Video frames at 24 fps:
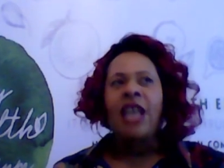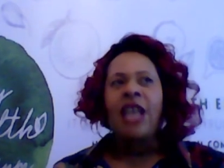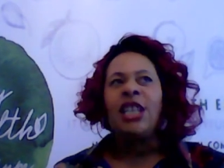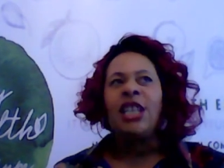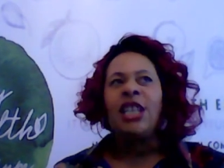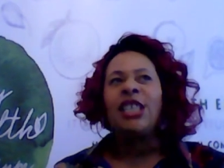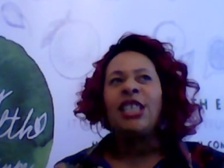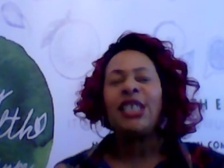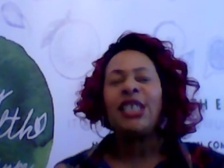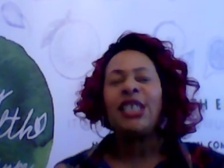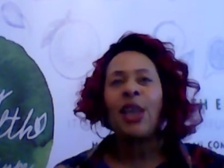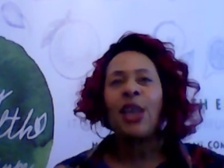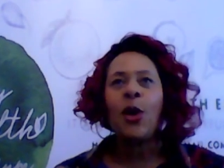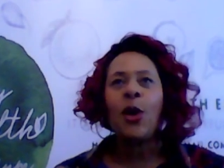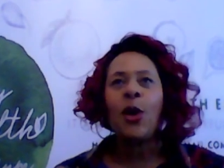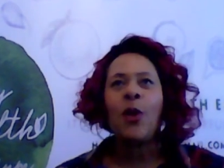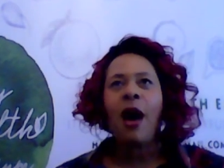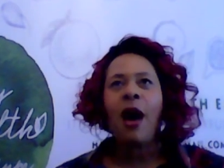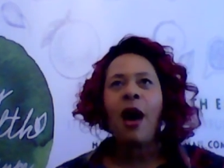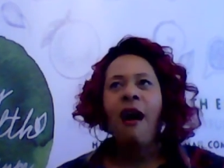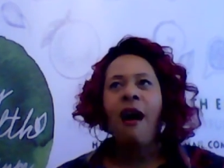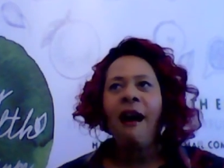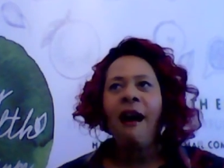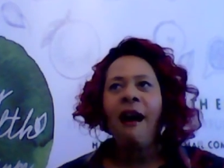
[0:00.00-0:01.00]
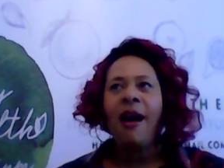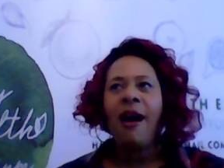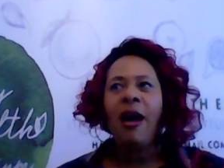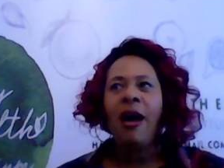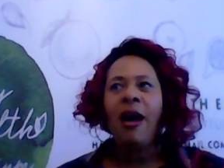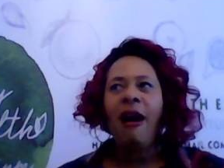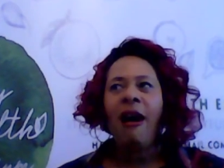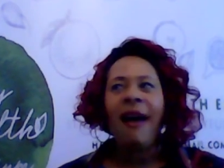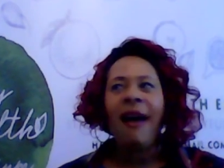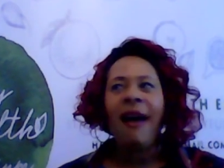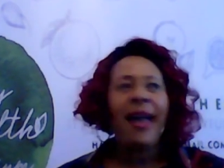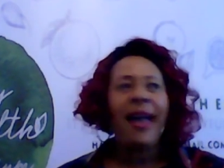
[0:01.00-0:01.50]
So
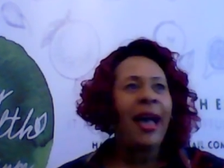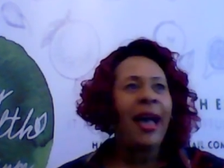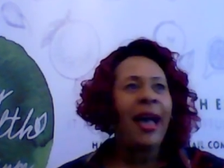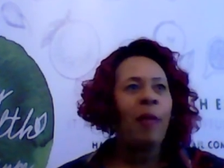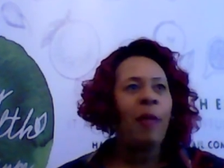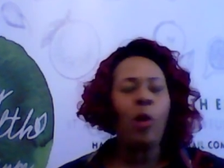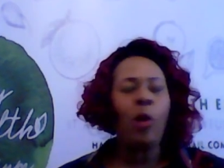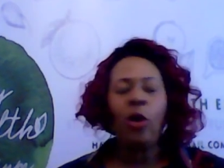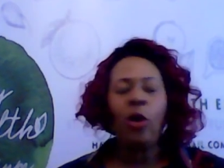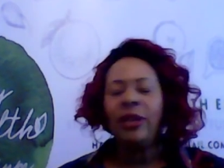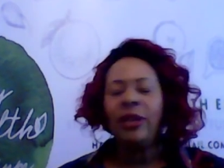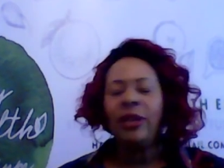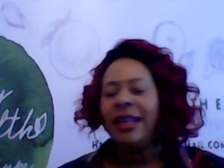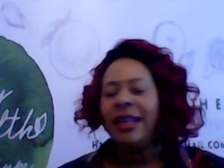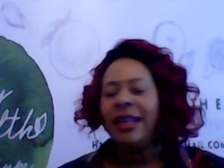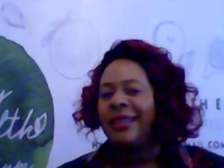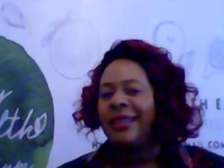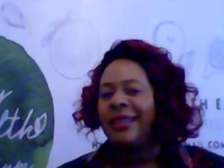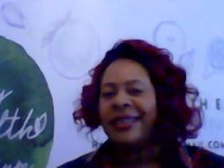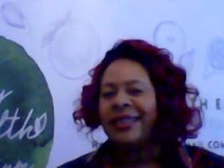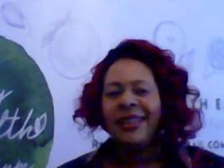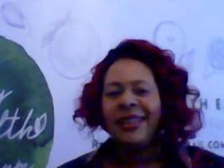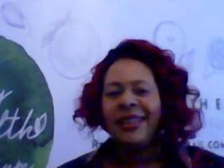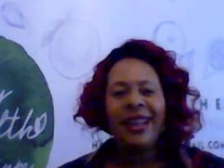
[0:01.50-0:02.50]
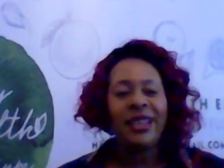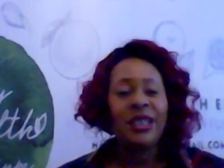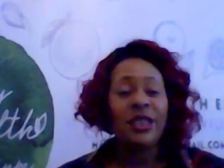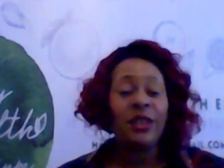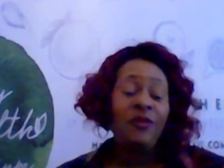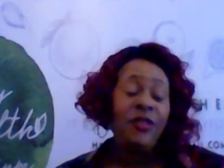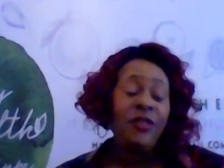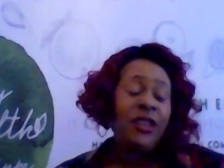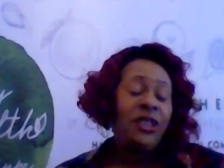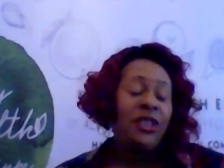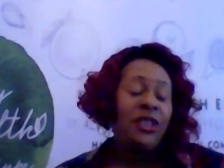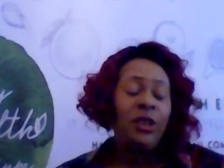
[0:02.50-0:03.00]
I am on Insta as
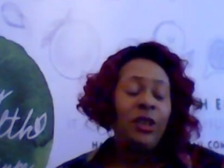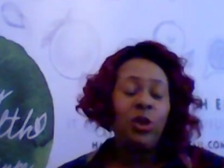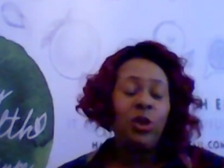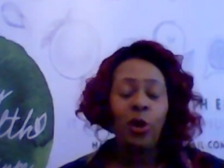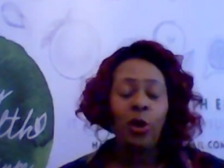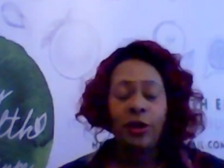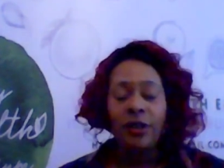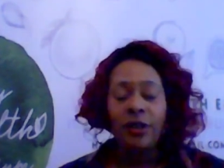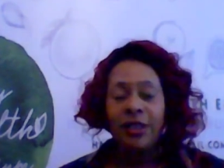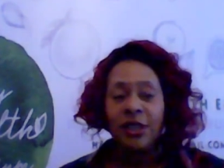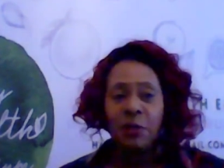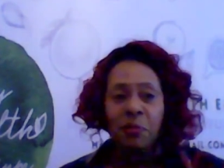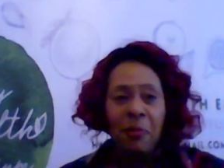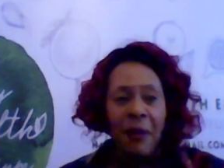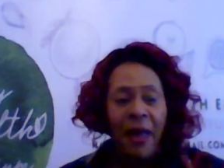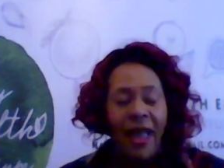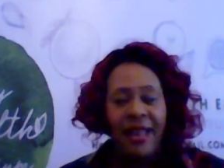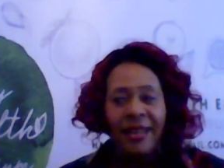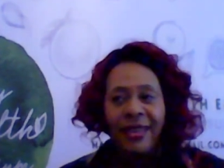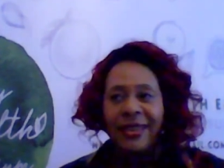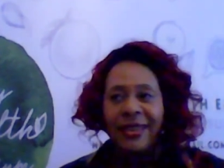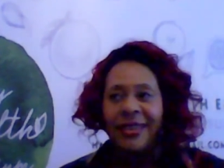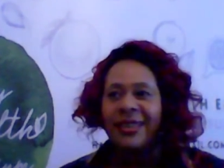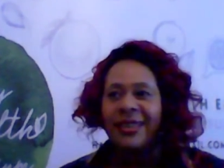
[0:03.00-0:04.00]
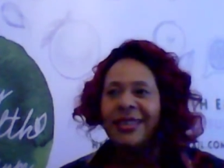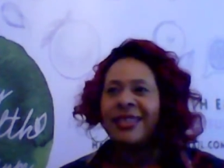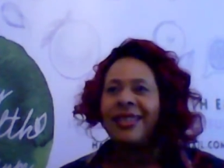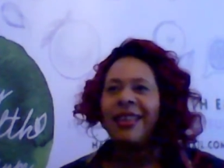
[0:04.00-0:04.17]
officially Donna Spence.